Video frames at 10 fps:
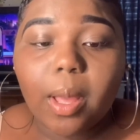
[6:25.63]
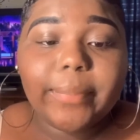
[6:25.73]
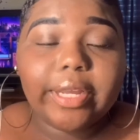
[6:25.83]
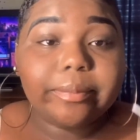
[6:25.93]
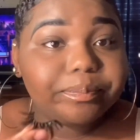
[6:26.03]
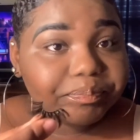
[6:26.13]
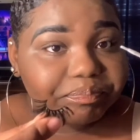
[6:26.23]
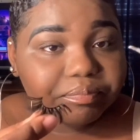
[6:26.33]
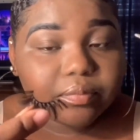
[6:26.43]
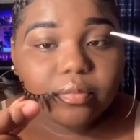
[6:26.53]
But
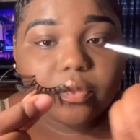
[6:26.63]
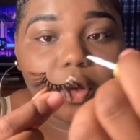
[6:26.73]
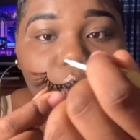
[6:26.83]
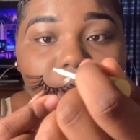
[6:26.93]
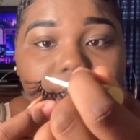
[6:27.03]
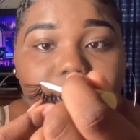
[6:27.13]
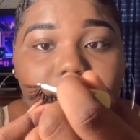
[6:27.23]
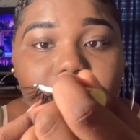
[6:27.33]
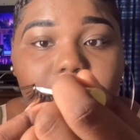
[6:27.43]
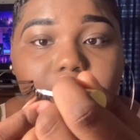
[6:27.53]
we're gonna
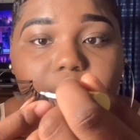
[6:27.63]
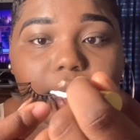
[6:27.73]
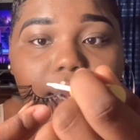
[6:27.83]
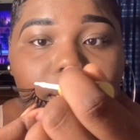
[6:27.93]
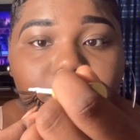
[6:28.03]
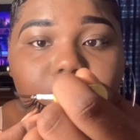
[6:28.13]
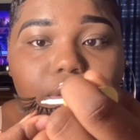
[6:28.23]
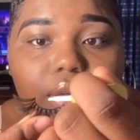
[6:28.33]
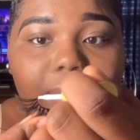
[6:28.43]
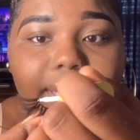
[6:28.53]
take it and I'm just
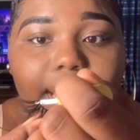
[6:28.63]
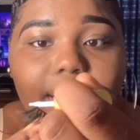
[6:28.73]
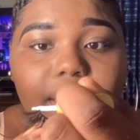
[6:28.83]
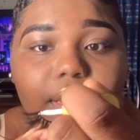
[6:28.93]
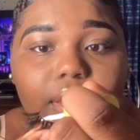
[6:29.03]
gonna apply it